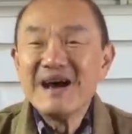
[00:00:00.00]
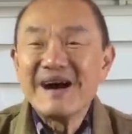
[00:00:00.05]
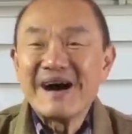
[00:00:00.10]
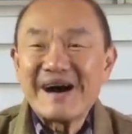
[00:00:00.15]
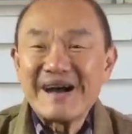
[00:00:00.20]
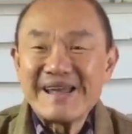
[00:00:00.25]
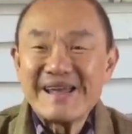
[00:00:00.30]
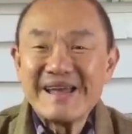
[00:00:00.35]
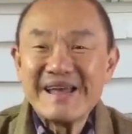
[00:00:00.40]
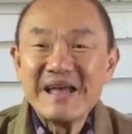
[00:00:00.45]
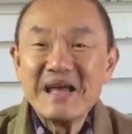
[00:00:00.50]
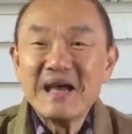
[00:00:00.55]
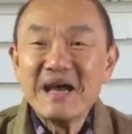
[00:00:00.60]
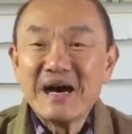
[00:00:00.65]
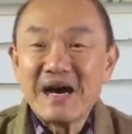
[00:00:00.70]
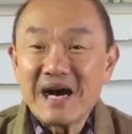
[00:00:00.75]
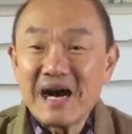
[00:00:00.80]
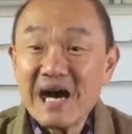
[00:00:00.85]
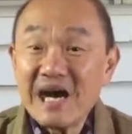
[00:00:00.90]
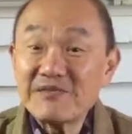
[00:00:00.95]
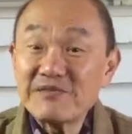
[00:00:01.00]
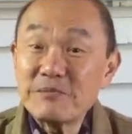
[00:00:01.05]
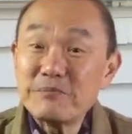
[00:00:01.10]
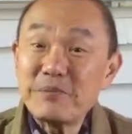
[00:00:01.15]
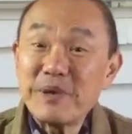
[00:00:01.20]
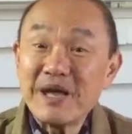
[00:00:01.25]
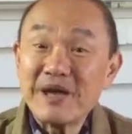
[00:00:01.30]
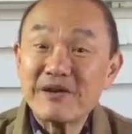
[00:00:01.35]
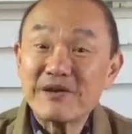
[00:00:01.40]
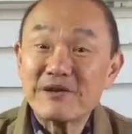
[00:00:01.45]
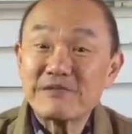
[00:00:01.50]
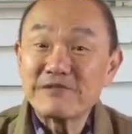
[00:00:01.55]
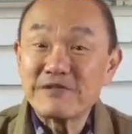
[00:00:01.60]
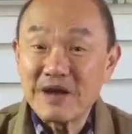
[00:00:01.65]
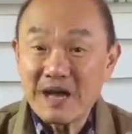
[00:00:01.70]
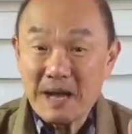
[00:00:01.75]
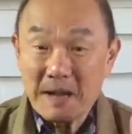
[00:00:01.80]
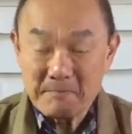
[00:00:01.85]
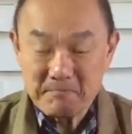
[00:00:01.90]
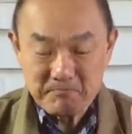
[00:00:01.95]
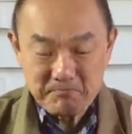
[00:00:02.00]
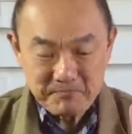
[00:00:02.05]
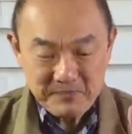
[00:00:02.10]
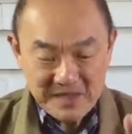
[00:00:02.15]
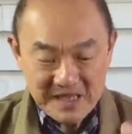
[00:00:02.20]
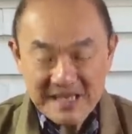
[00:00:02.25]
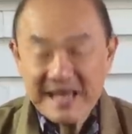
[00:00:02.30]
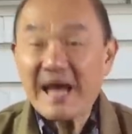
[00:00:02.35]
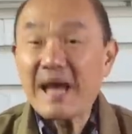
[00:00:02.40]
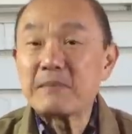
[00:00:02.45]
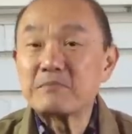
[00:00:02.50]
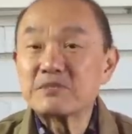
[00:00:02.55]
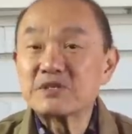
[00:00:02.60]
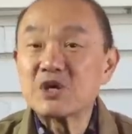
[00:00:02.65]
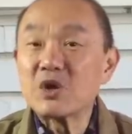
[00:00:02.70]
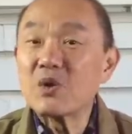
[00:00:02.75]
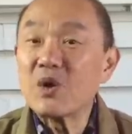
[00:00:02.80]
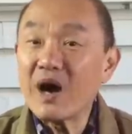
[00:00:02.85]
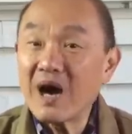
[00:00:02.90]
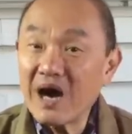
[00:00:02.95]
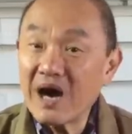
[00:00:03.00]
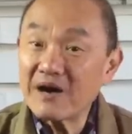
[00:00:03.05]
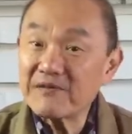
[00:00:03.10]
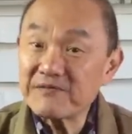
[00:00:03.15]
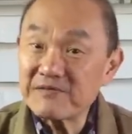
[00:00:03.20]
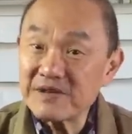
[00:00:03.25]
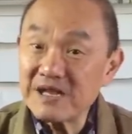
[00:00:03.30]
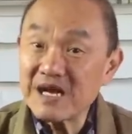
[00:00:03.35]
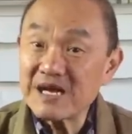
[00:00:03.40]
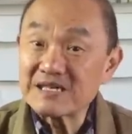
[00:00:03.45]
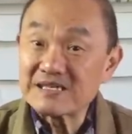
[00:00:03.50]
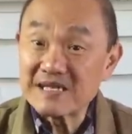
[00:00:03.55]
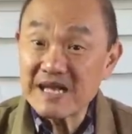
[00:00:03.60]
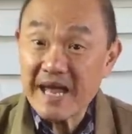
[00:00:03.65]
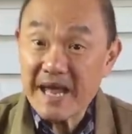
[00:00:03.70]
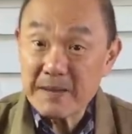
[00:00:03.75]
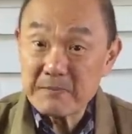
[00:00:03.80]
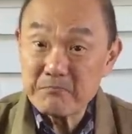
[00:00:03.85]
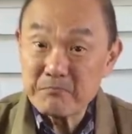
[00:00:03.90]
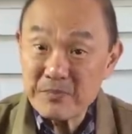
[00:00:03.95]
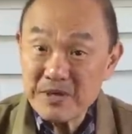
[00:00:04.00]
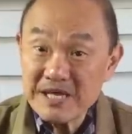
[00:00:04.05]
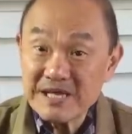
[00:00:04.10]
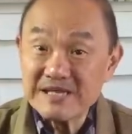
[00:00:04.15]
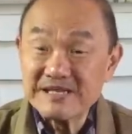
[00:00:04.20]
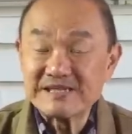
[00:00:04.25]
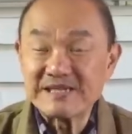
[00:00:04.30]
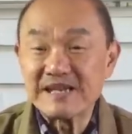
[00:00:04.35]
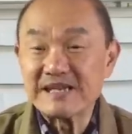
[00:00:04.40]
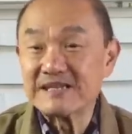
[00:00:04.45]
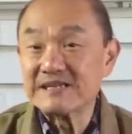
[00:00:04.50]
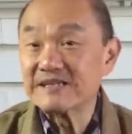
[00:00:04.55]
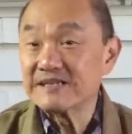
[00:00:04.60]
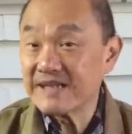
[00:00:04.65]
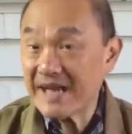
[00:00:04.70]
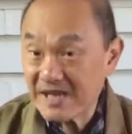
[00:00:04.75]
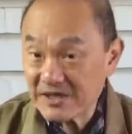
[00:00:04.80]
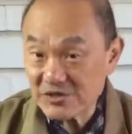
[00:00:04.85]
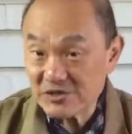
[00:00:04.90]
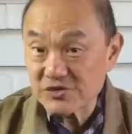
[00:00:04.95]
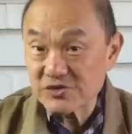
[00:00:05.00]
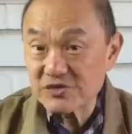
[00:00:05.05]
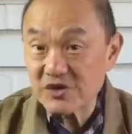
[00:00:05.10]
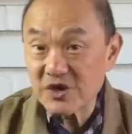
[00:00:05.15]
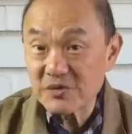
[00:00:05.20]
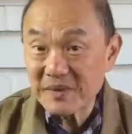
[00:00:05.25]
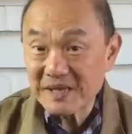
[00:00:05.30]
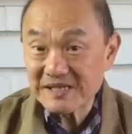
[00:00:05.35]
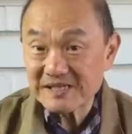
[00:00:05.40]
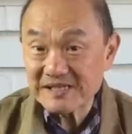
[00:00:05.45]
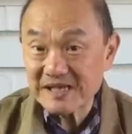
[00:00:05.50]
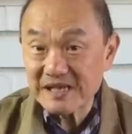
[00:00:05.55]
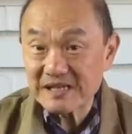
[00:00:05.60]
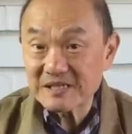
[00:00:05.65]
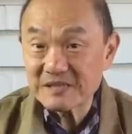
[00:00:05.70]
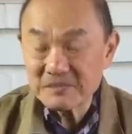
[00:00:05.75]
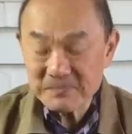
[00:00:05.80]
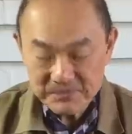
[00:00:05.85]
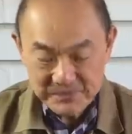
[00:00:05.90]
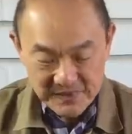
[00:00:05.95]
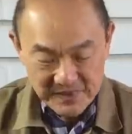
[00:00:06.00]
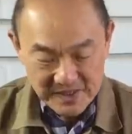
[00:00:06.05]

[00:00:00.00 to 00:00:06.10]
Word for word: I have a pair of cap-toe half-lugged MPs in natural Chromexcel,